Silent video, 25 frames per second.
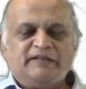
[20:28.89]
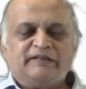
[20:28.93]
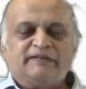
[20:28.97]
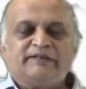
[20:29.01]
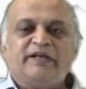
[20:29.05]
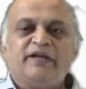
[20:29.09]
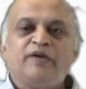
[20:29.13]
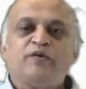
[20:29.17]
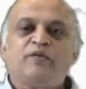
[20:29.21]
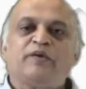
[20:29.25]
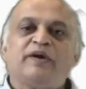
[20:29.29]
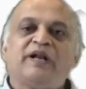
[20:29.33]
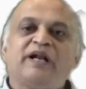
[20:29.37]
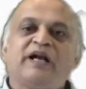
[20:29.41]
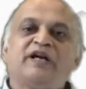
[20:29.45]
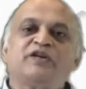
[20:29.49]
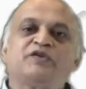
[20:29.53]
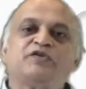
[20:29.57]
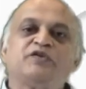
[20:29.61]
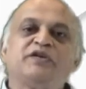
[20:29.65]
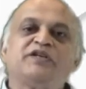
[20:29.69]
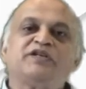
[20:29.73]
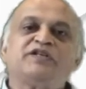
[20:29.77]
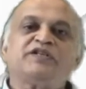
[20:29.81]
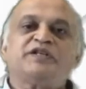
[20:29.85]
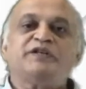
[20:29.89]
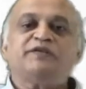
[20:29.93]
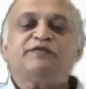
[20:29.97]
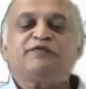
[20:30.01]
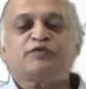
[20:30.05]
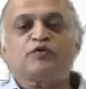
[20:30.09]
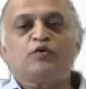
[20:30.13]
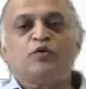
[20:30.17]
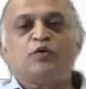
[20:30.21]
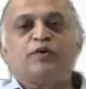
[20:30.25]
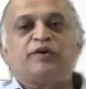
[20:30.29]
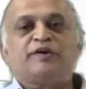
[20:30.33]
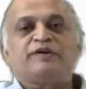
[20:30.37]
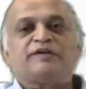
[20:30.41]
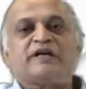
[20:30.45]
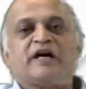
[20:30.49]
then you can actually shift over